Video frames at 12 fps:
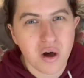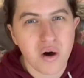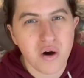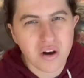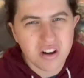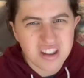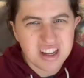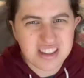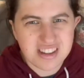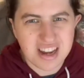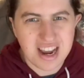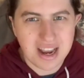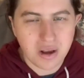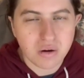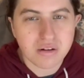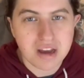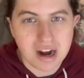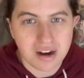all the
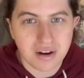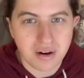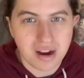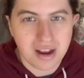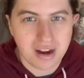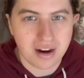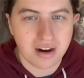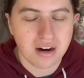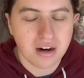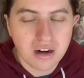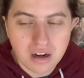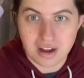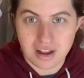tangles out of your hair.